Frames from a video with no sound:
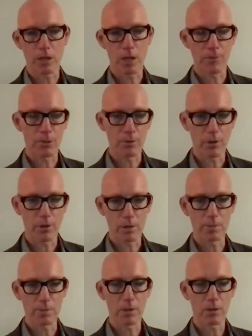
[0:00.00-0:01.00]
comes to very
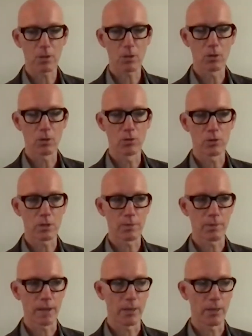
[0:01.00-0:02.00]
similar conclusions
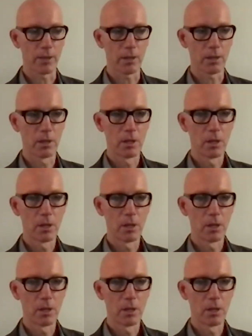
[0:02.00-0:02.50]
about the